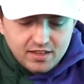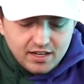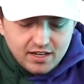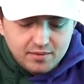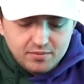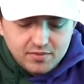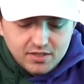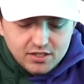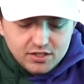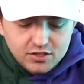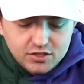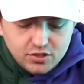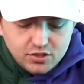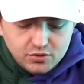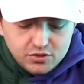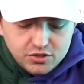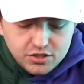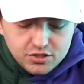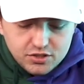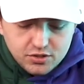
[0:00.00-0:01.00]
Yep. So
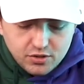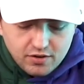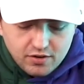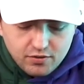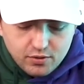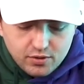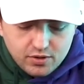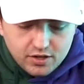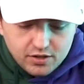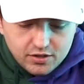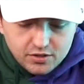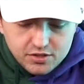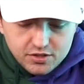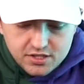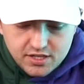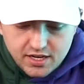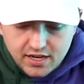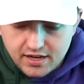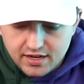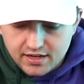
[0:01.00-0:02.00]
just so everyone
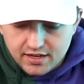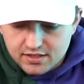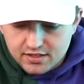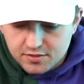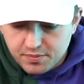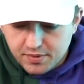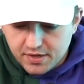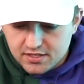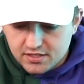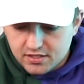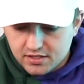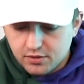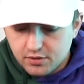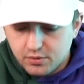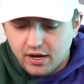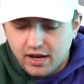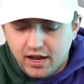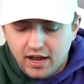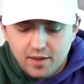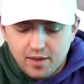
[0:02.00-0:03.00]
understands, basically
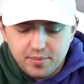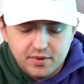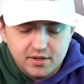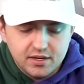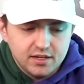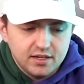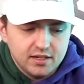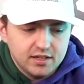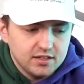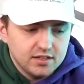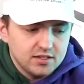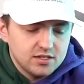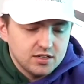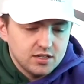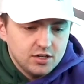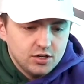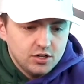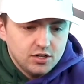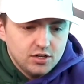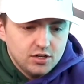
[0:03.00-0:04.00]
what happened is,
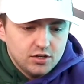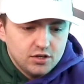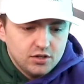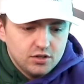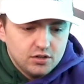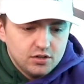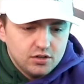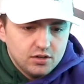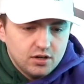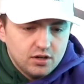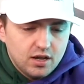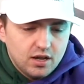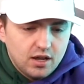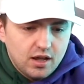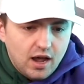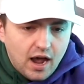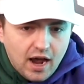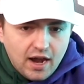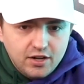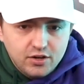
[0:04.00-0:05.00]

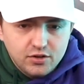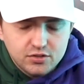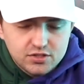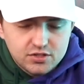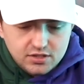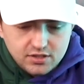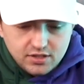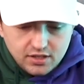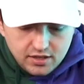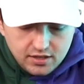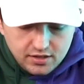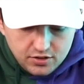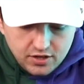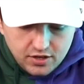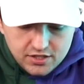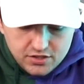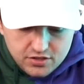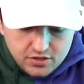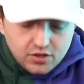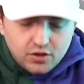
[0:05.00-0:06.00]
you
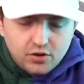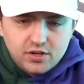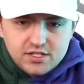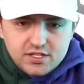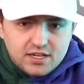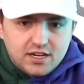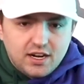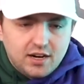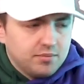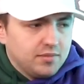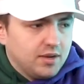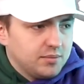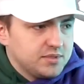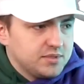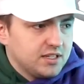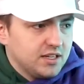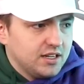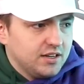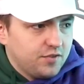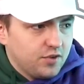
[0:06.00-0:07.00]
guys are noticing, I'm
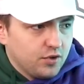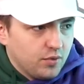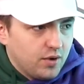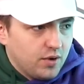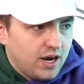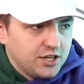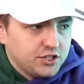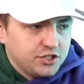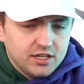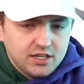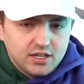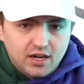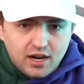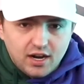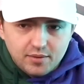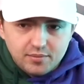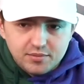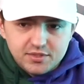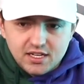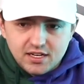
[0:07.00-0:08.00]
if you're watching,
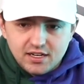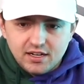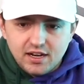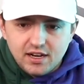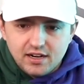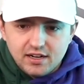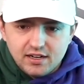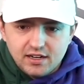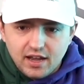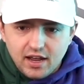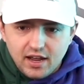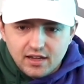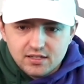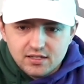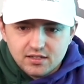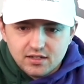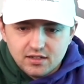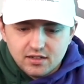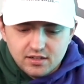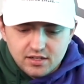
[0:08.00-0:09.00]
I'm sitting at
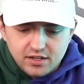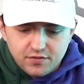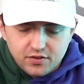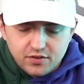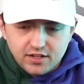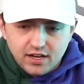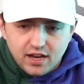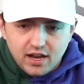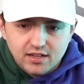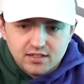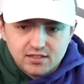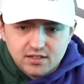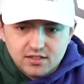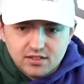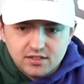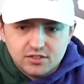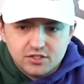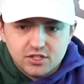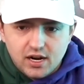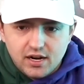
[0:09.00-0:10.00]
a different desk.
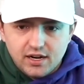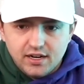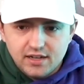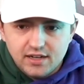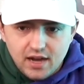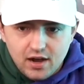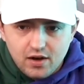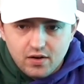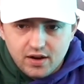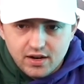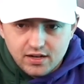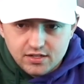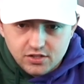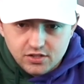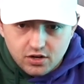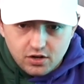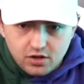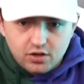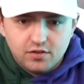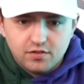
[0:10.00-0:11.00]
Johnny now has
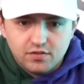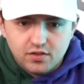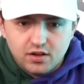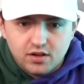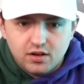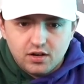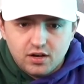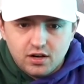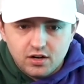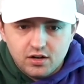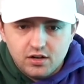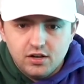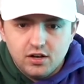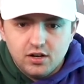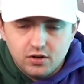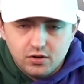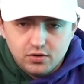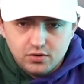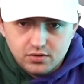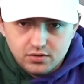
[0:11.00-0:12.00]
all of the
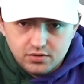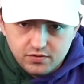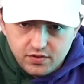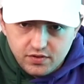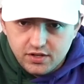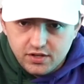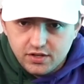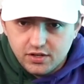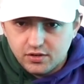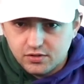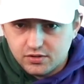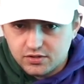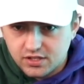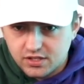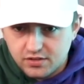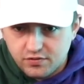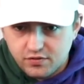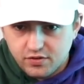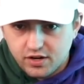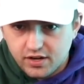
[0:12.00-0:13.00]
audio videos
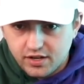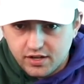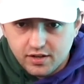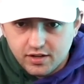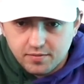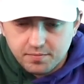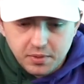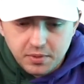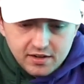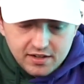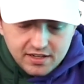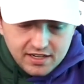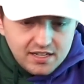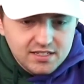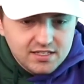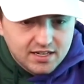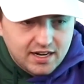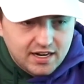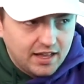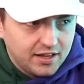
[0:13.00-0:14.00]
in front of him.
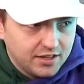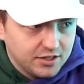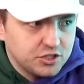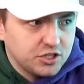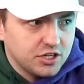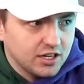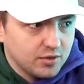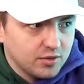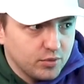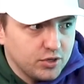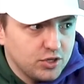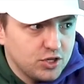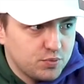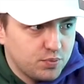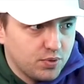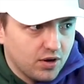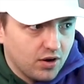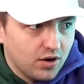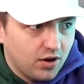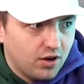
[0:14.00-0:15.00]
He's a college kid, and we just
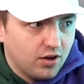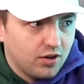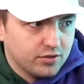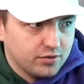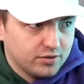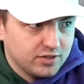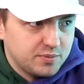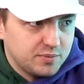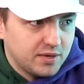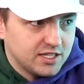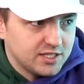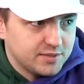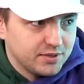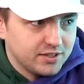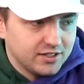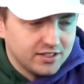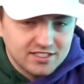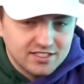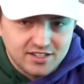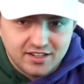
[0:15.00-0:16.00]
put all the
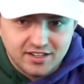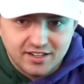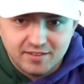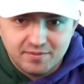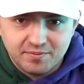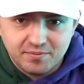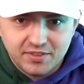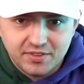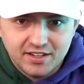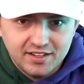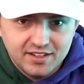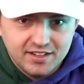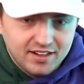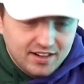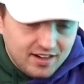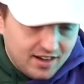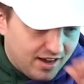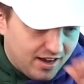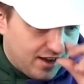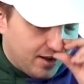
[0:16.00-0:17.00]
responsibilities on
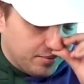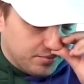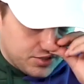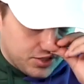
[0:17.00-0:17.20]
him.